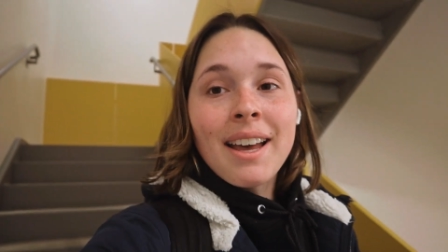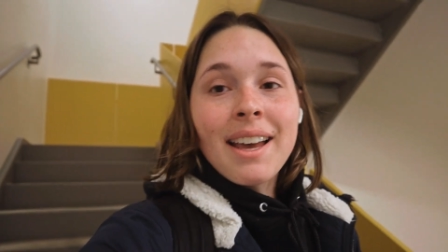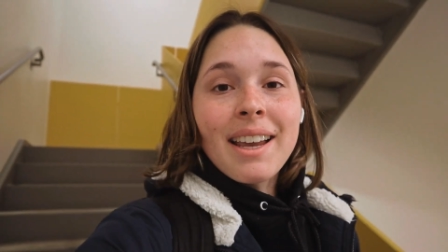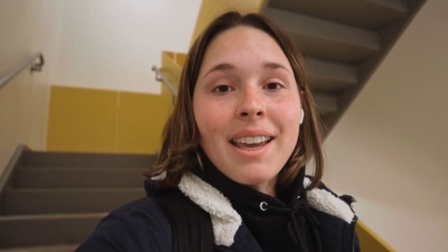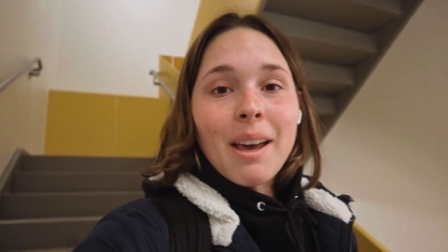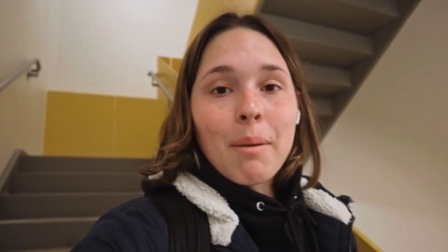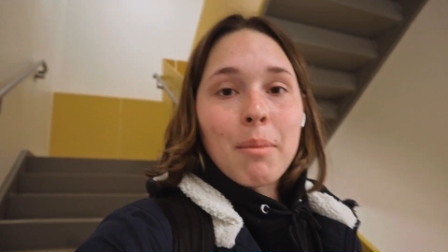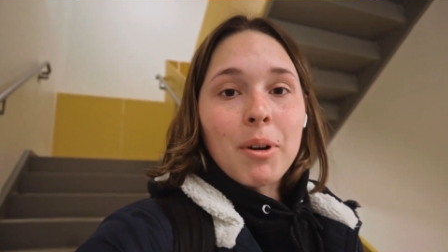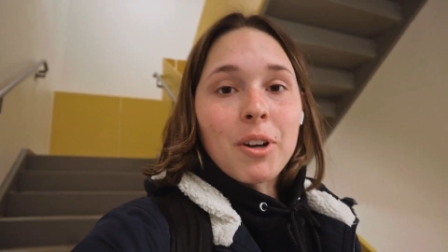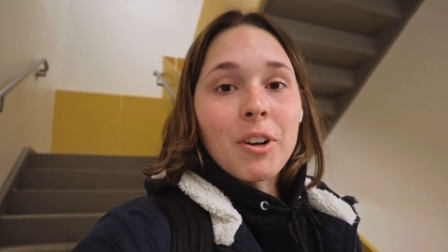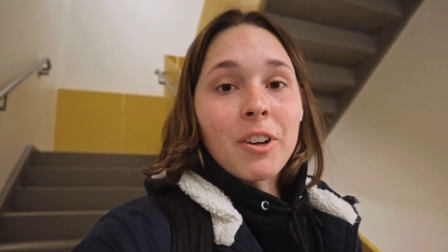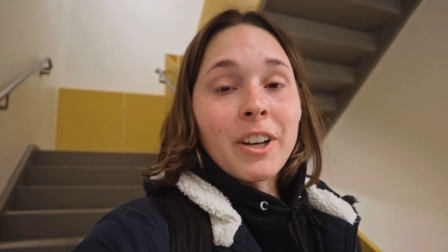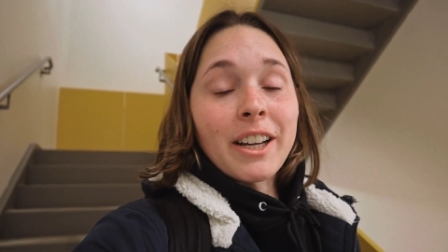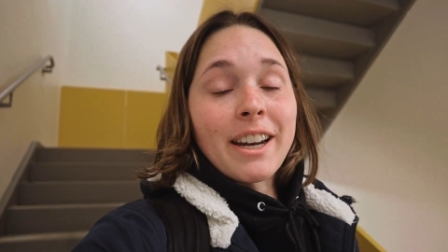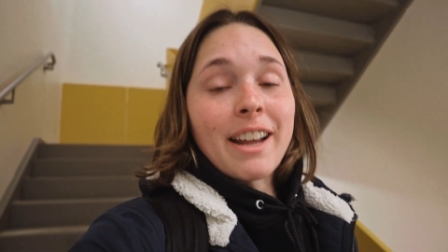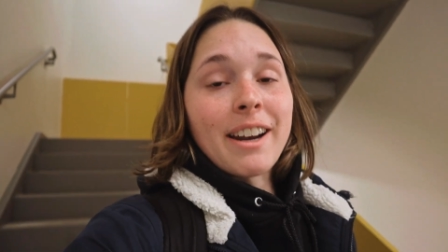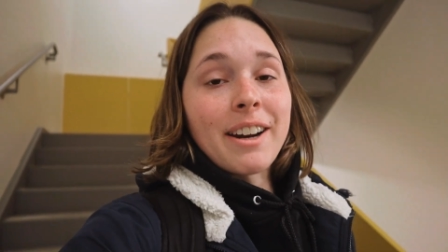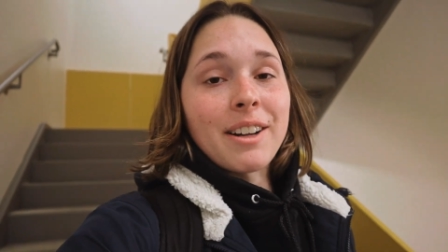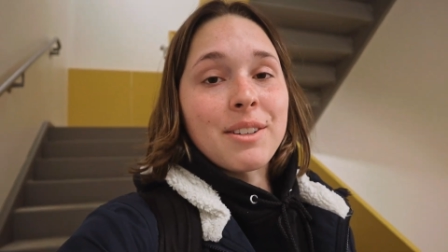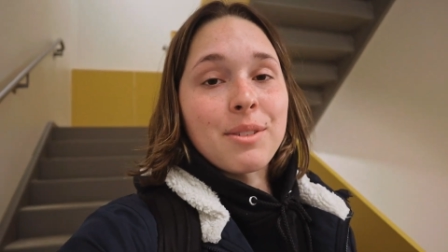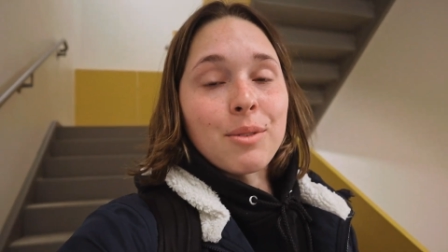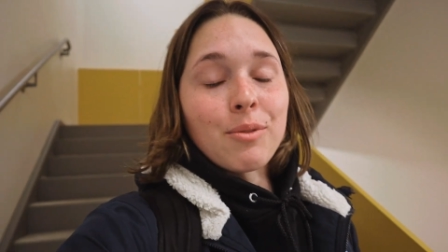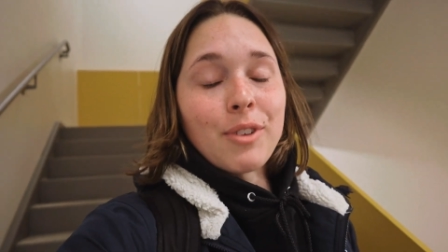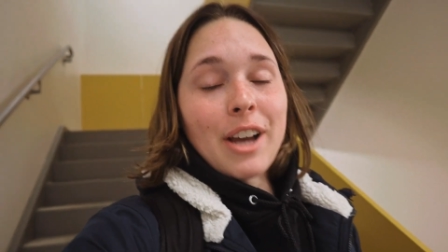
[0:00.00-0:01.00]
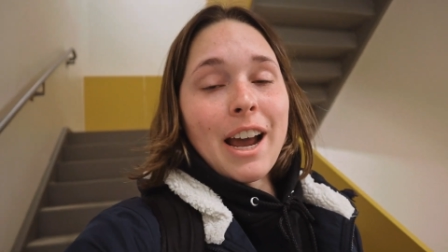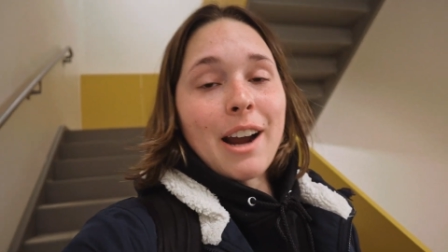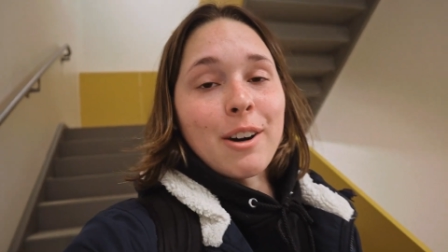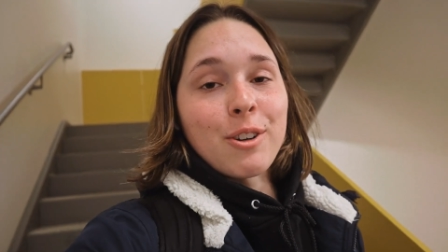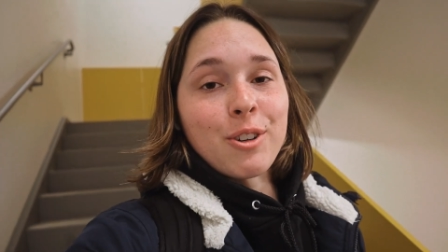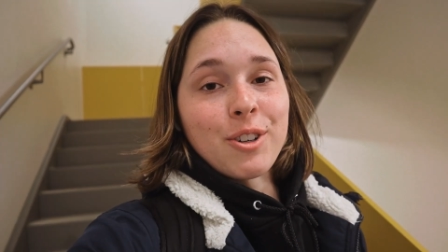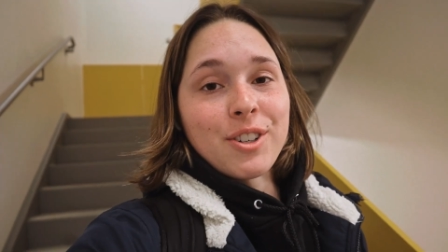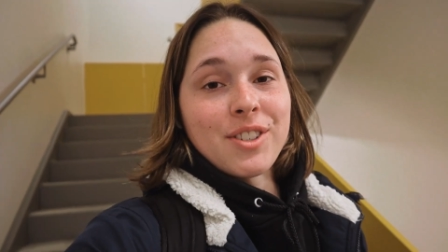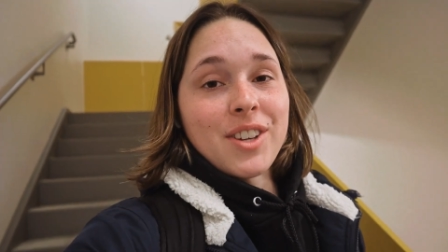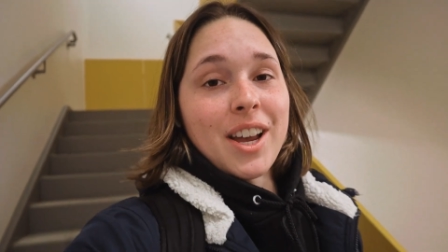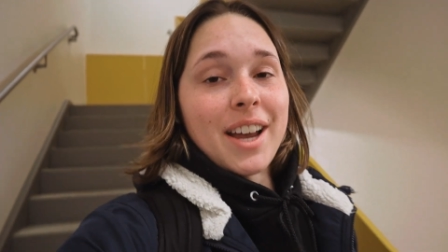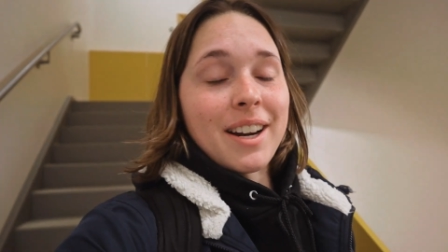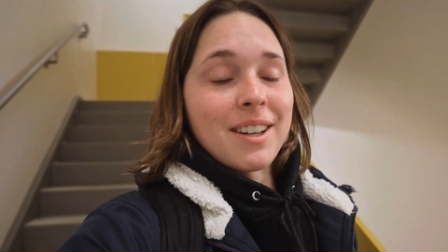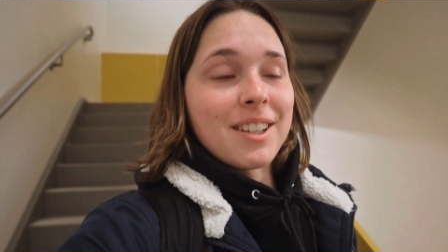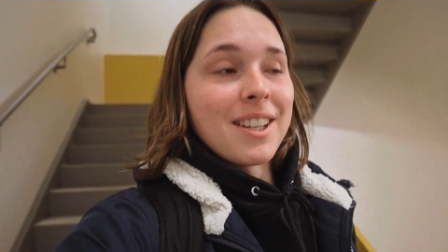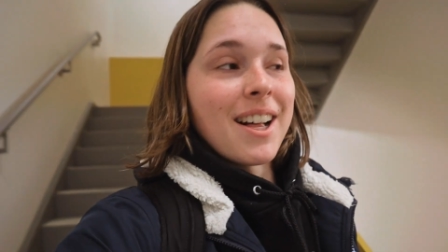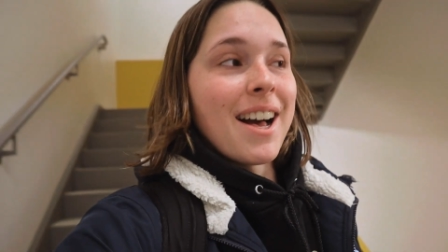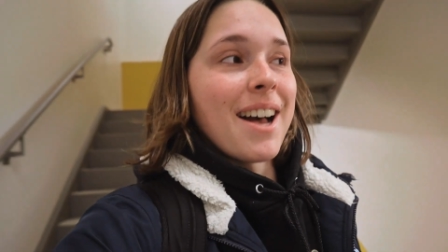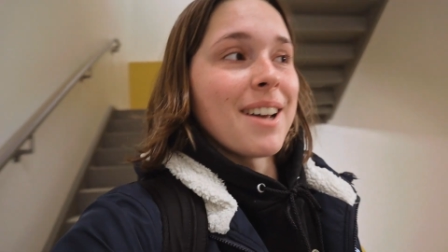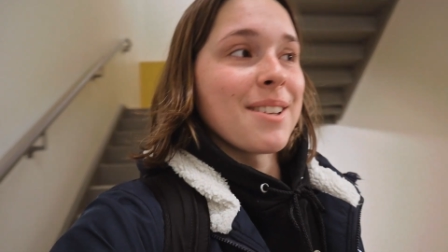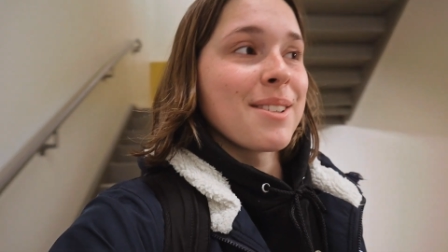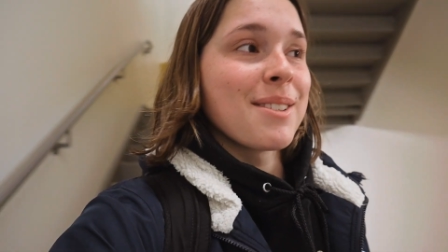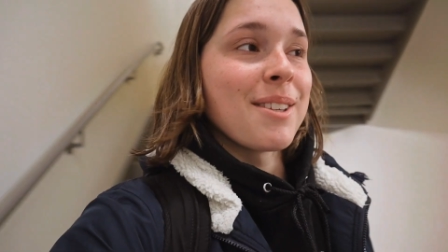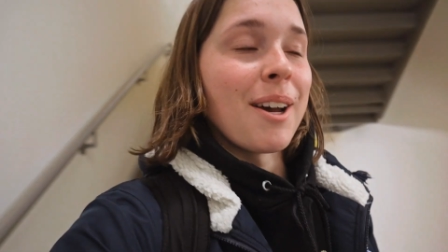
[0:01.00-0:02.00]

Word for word: chemical kinetics and reactor design class,